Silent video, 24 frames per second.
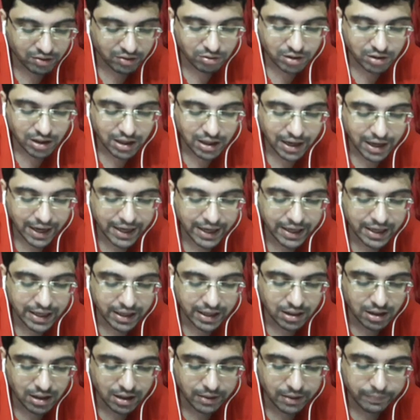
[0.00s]
So the knight
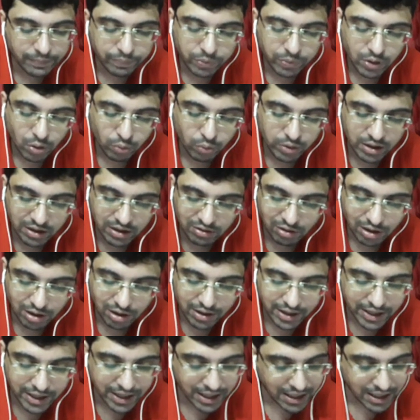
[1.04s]
and the queen is
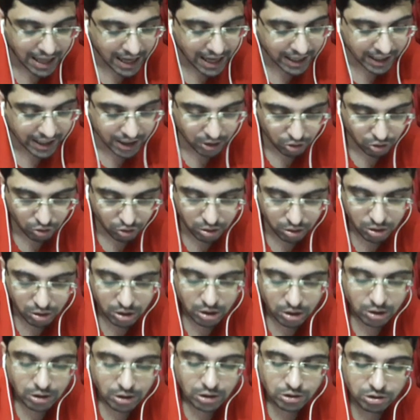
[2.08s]
already attacking you.
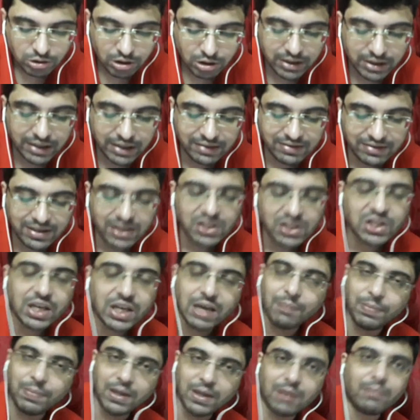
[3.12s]
So this, just
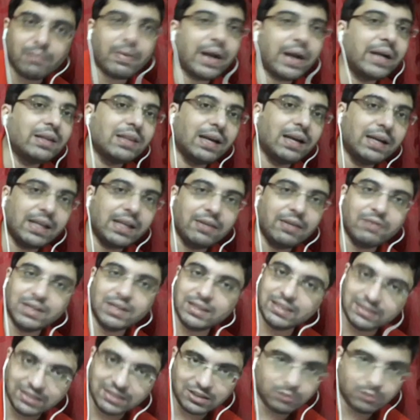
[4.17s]
keep in mind that even
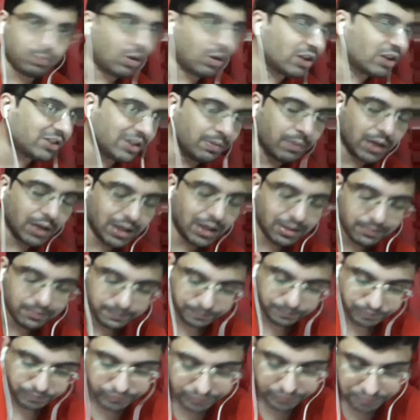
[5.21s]
this is possible.
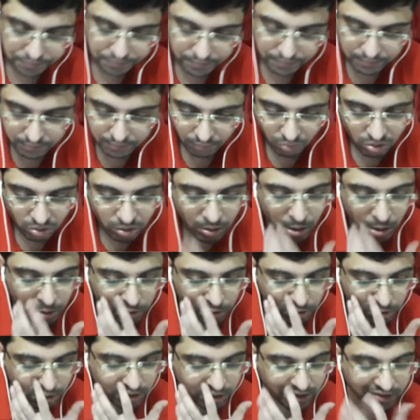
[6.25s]

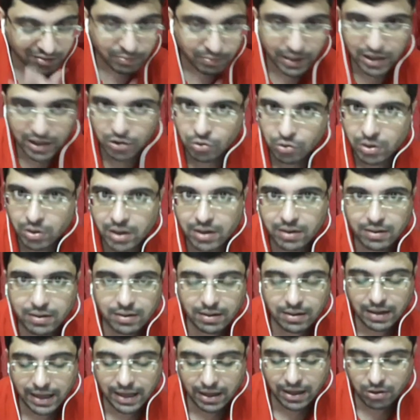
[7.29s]
So this maneuver,
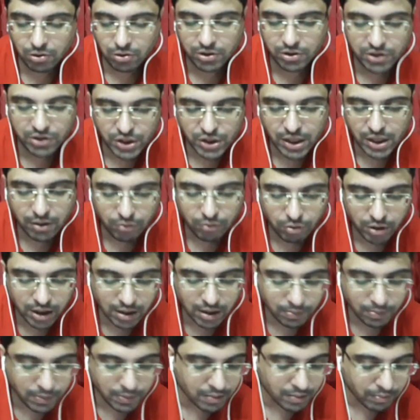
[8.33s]
like, you just have to
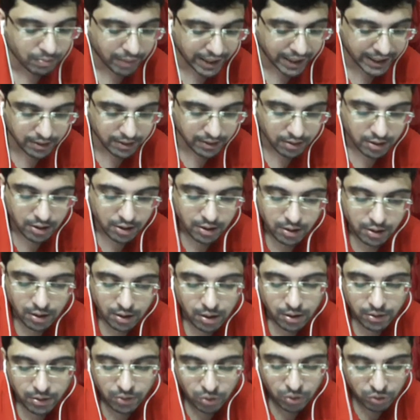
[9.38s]
keep in mind.
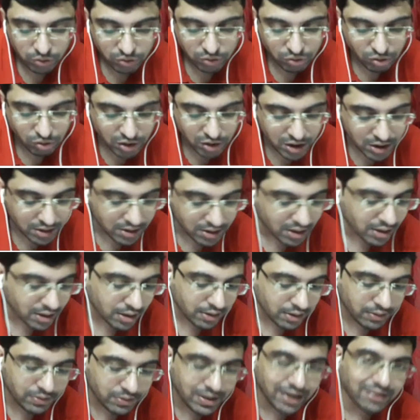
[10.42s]
So
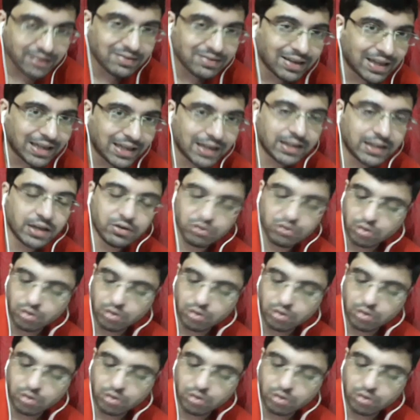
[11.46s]
here there is another.